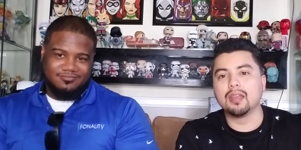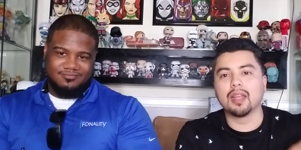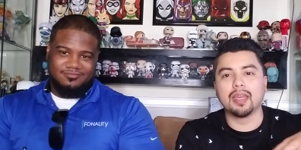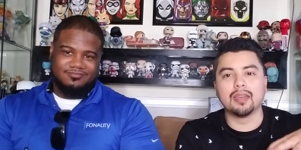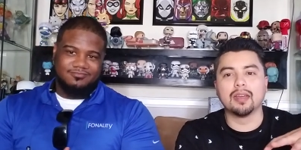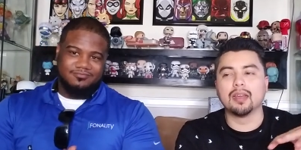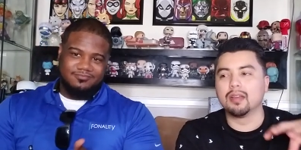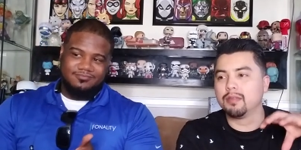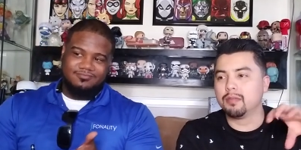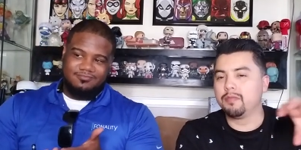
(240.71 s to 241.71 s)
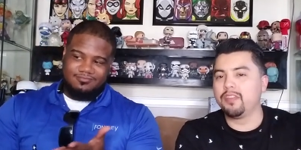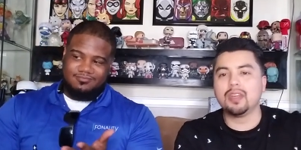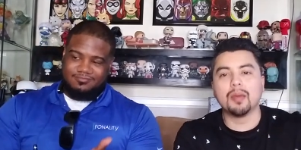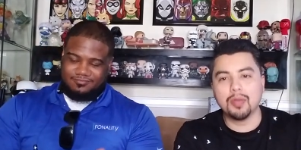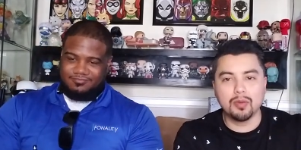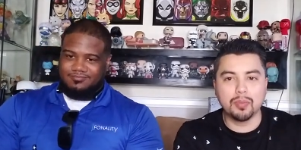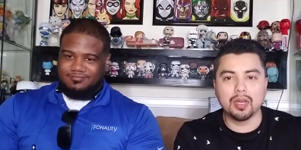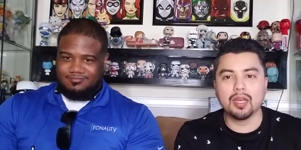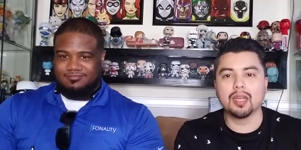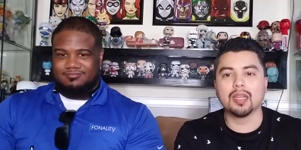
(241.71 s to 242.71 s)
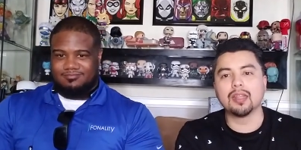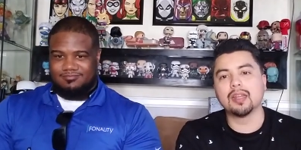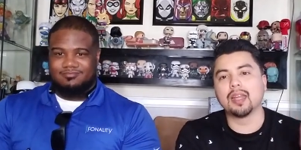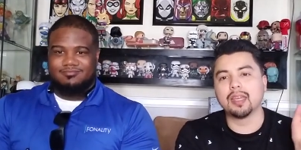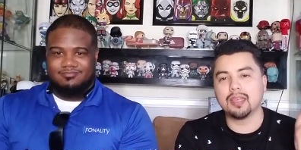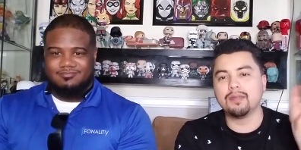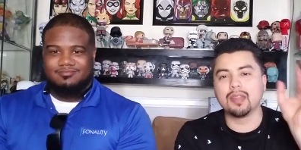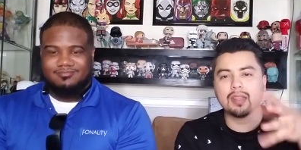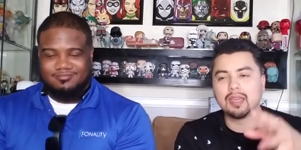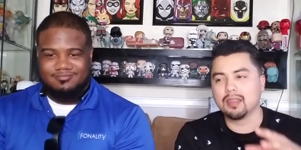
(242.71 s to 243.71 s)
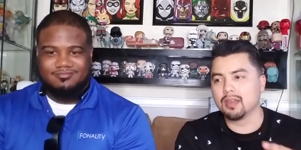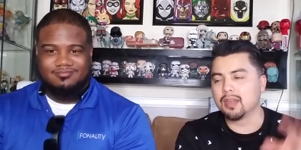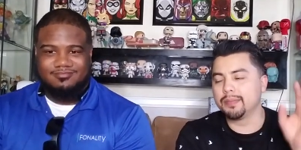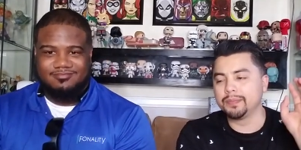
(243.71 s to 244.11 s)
Speaker 1: like uh vw bug and then like even like the